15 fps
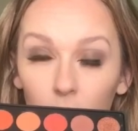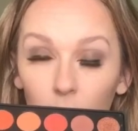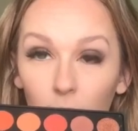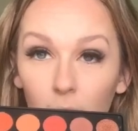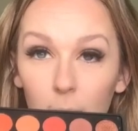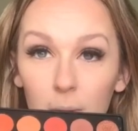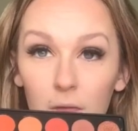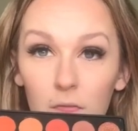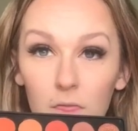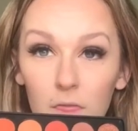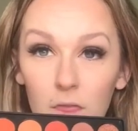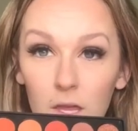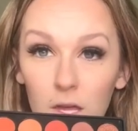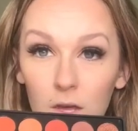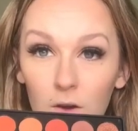grabbing
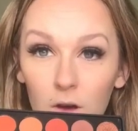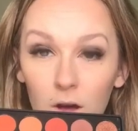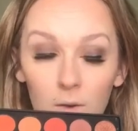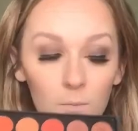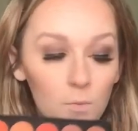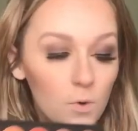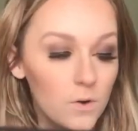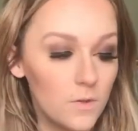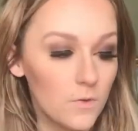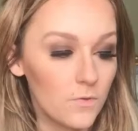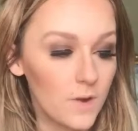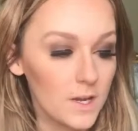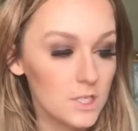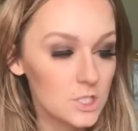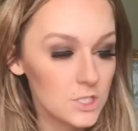the more of the
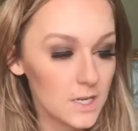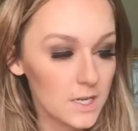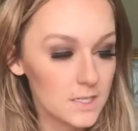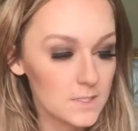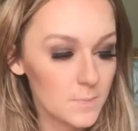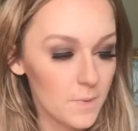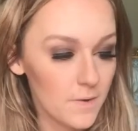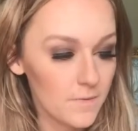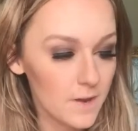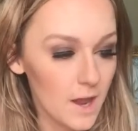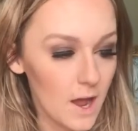red shade to buff it